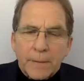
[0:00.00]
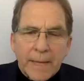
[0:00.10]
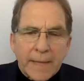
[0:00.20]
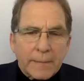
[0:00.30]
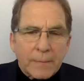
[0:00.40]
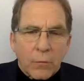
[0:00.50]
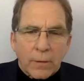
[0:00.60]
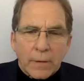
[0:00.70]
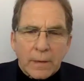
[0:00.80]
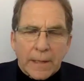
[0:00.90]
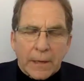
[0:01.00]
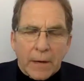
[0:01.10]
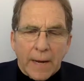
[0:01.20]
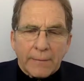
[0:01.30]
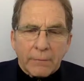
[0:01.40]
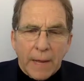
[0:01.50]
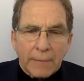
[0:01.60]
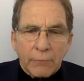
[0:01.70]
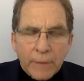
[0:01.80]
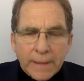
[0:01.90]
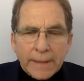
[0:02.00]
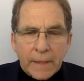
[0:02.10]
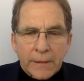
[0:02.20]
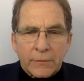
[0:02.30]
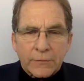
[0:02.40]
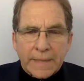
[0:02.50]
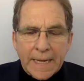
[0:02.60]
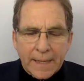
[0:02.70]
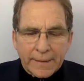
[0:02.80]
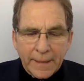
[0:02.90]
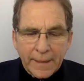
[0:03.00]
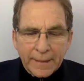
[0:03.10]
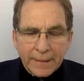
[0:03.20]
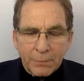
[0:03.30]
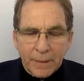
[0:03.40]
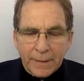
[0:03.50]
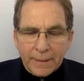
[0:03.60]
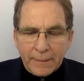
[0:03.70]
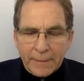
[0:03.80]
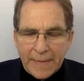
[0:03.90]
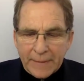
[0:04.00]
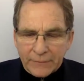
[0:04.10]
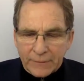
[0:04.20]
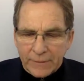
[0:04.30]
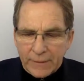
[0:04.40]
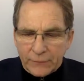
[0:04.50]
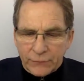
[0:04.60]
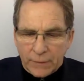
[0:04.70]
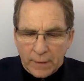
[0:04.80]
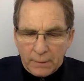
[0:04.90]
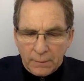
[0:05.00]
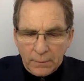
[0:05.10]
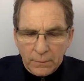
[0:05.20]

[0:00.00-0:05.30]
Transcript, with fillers: any more clear. I, I really understand. But let me ask you this. Uh,